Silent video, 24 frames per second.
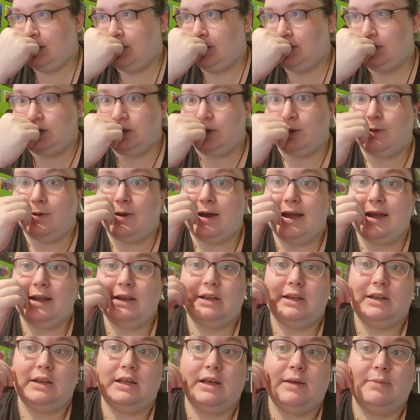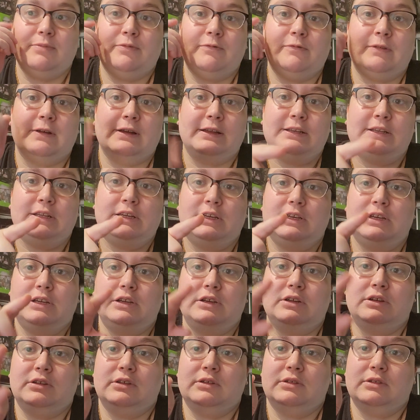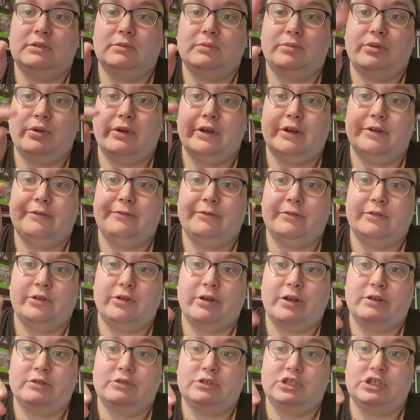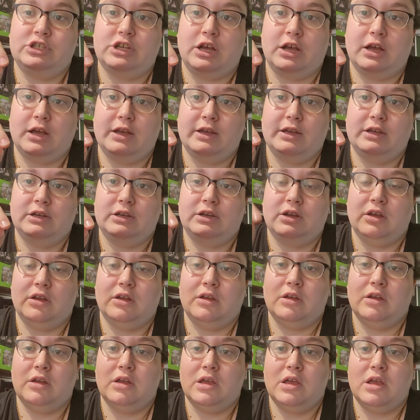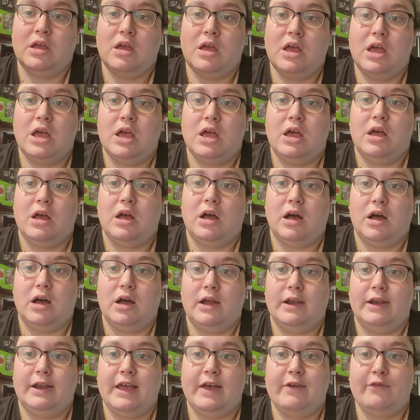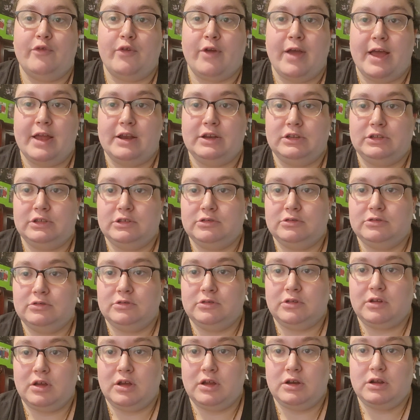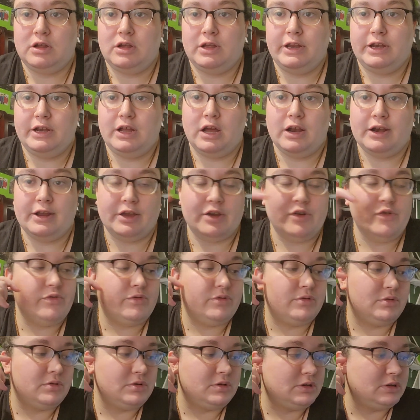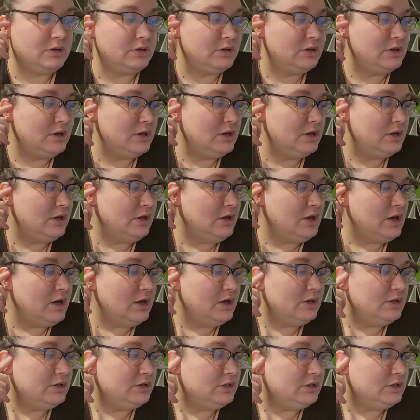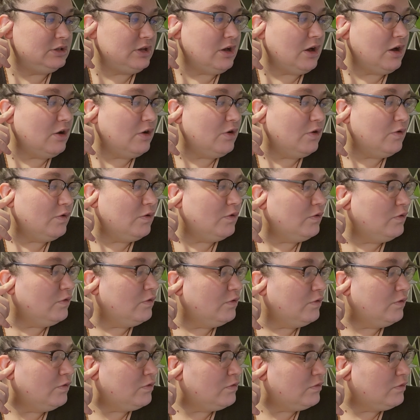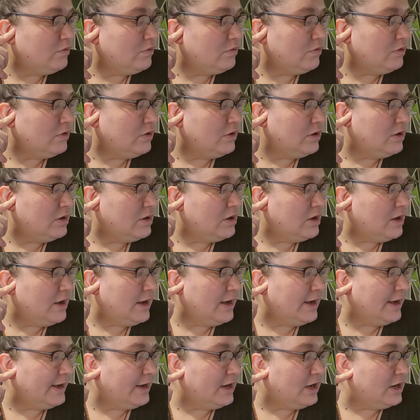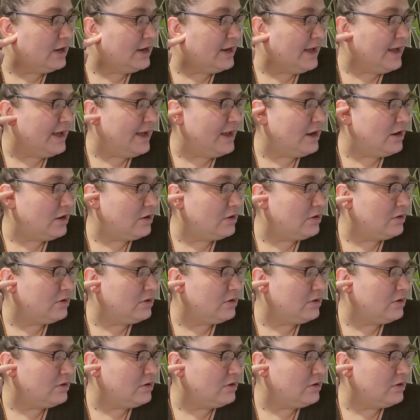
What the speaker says: So I ended up finding Prayer for the Crown Shy on Everand in audio. So I got that.